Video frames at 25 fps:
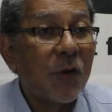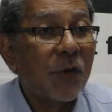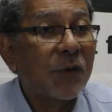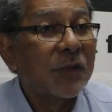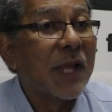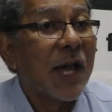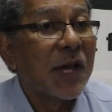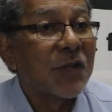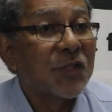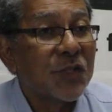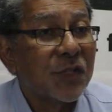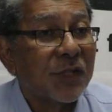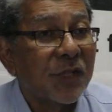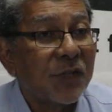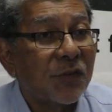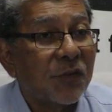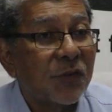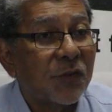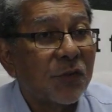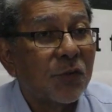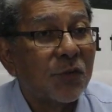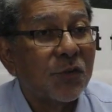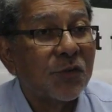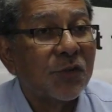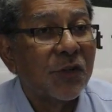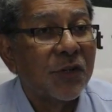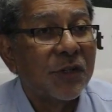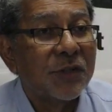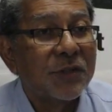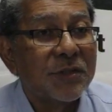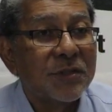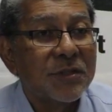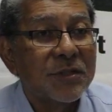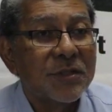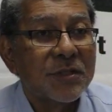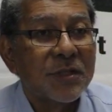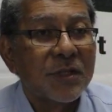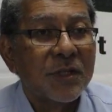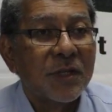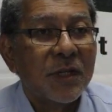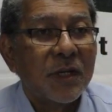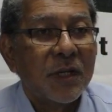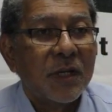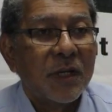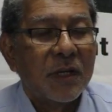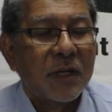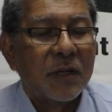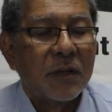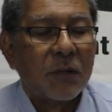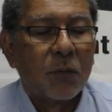of our national institutions,
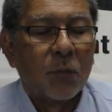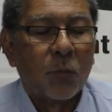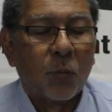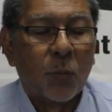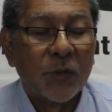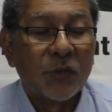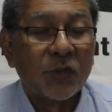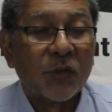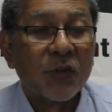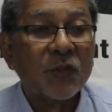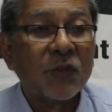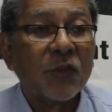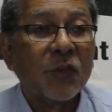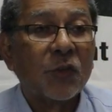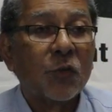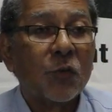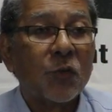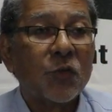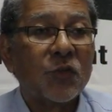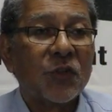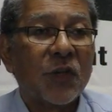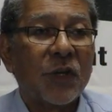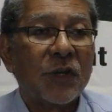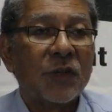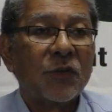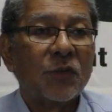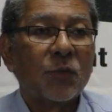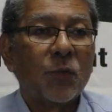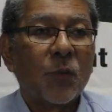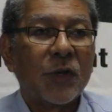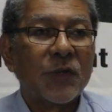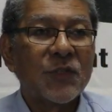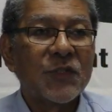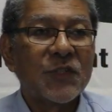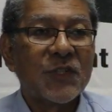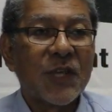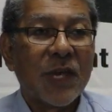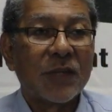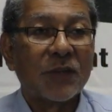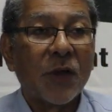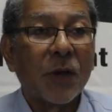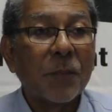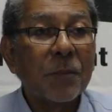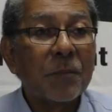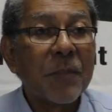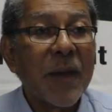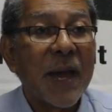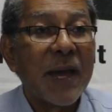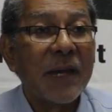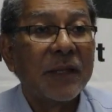which institutions were set
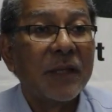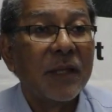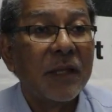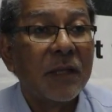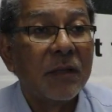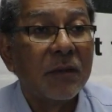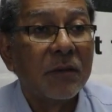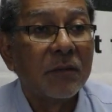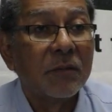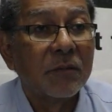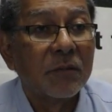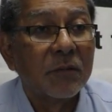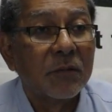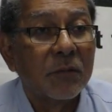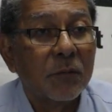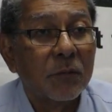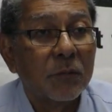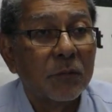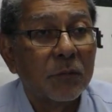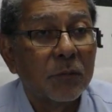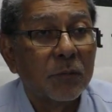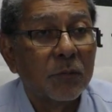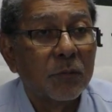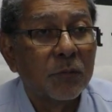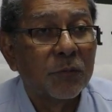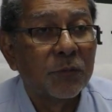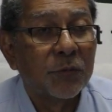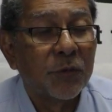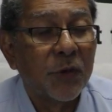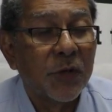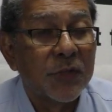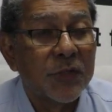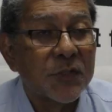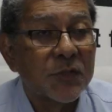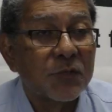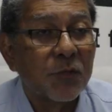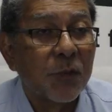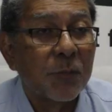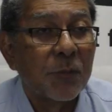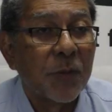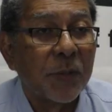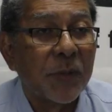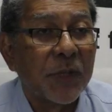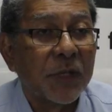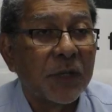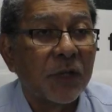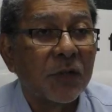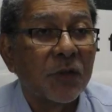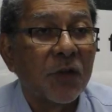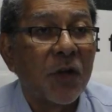up by the first
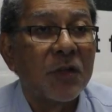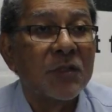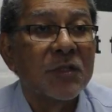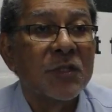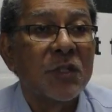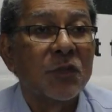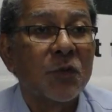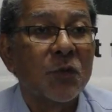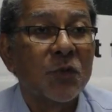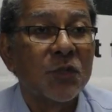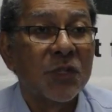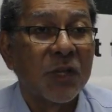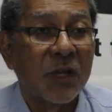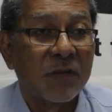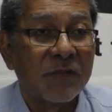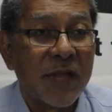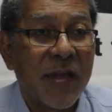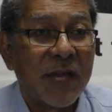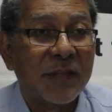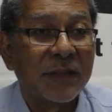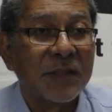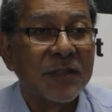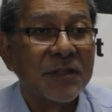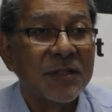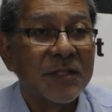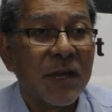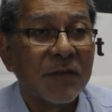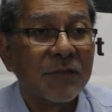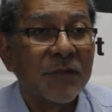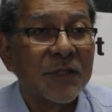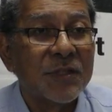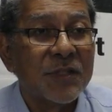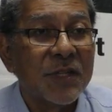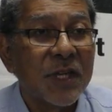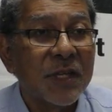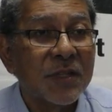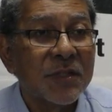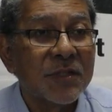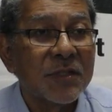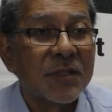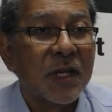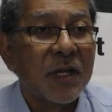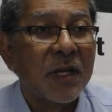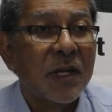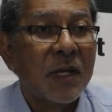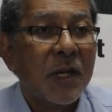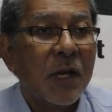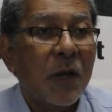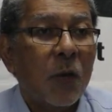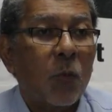Republican Constitution of 1976,
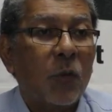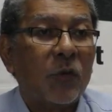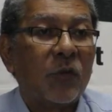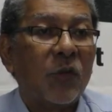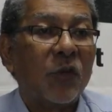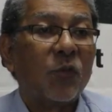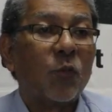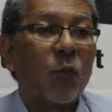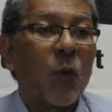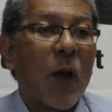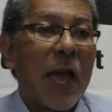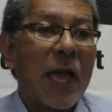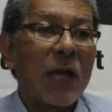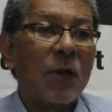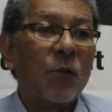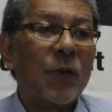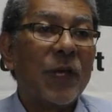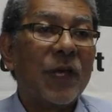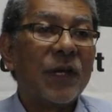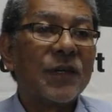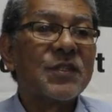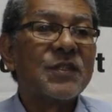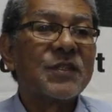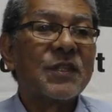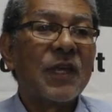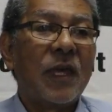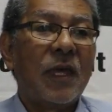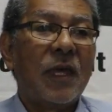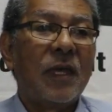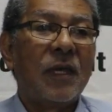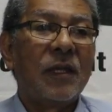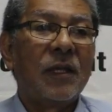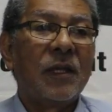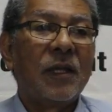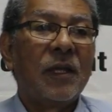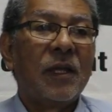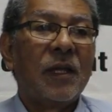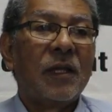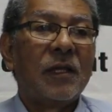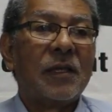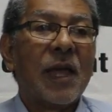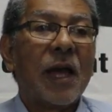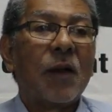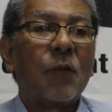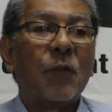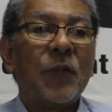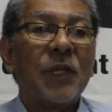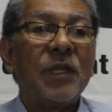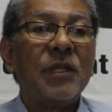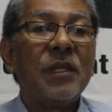which is why we are saying
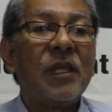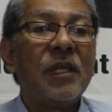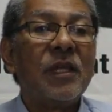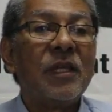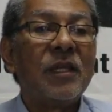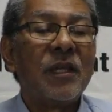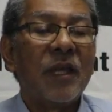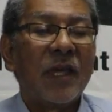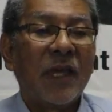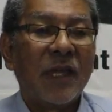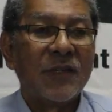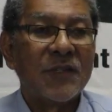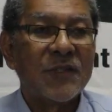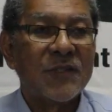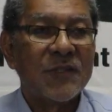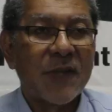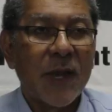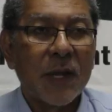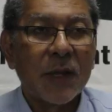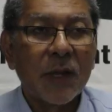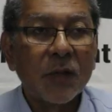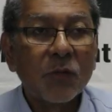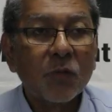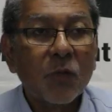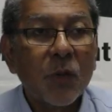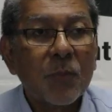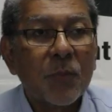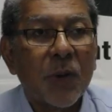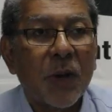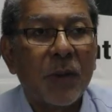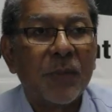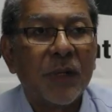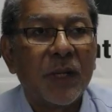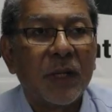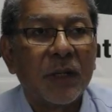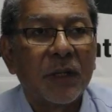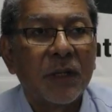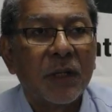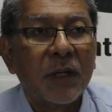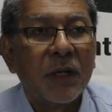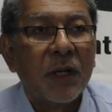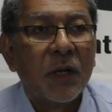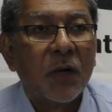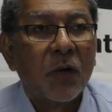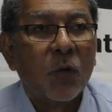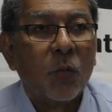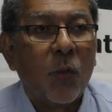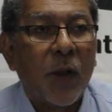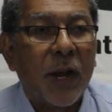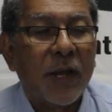that we need a second republic
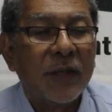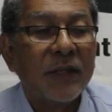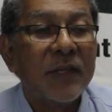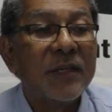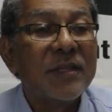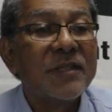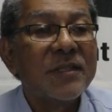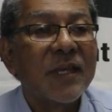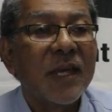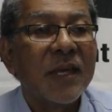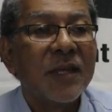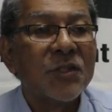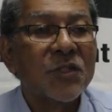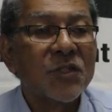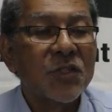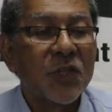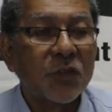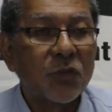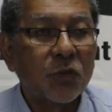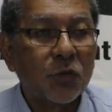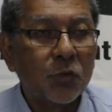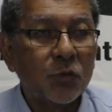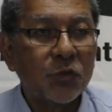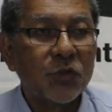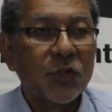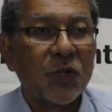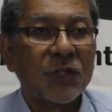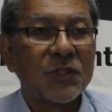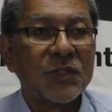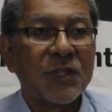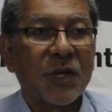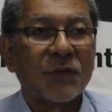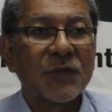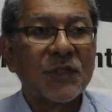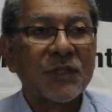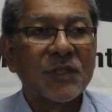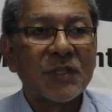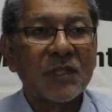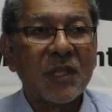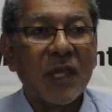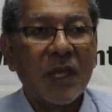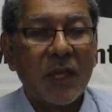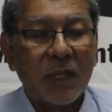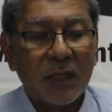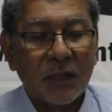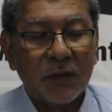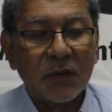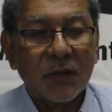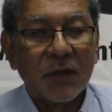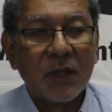where these institutions of
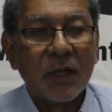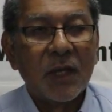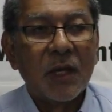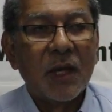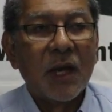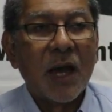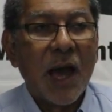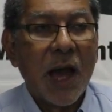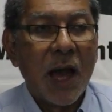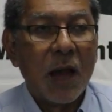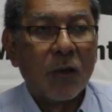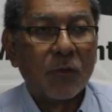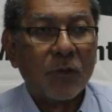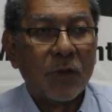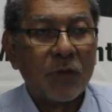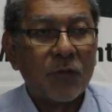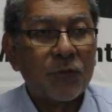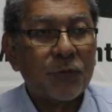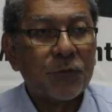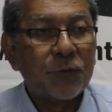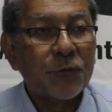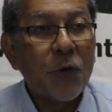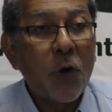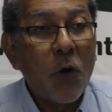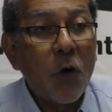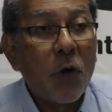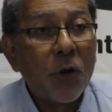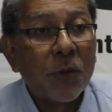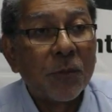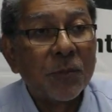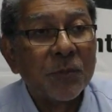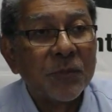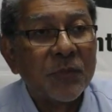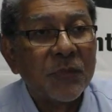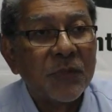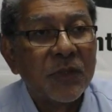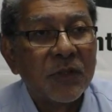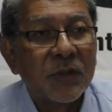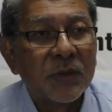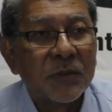state are reformed